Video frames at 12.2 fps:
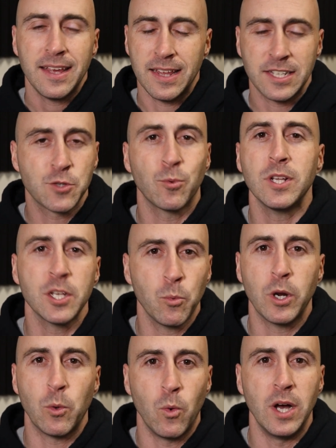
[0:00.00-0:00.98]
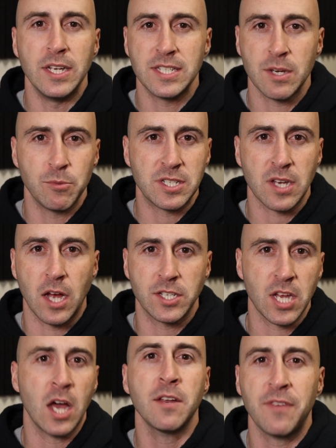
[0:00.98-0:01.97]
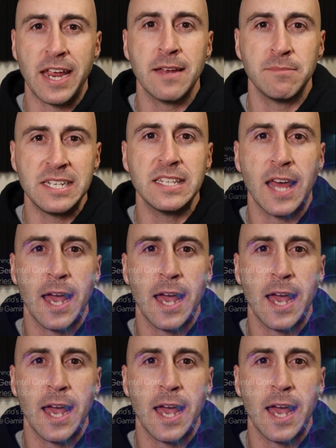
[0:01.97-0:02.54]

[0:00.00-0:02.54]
It's really what it was. It was a ton of A M D